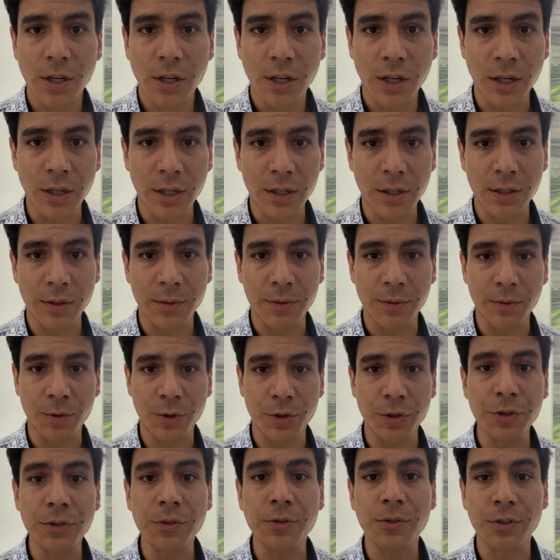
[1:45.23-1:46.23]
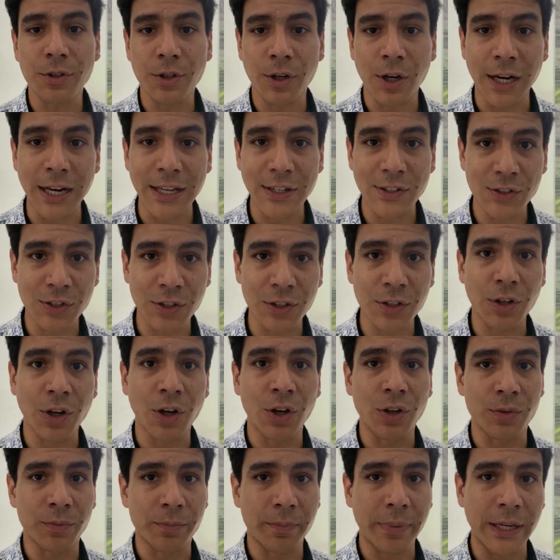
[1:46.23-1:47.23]
a good lesson
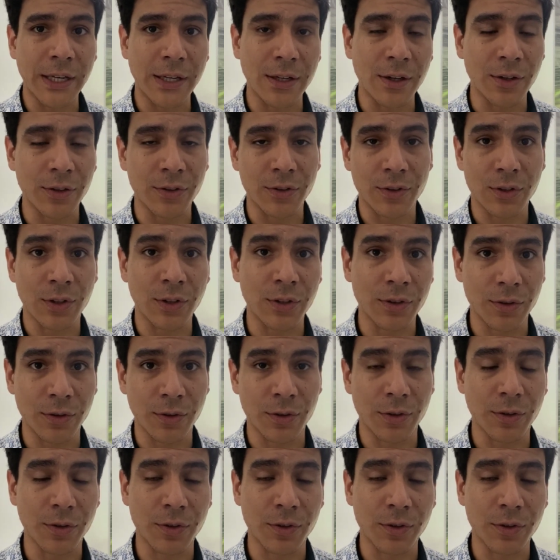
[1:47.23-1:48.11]
on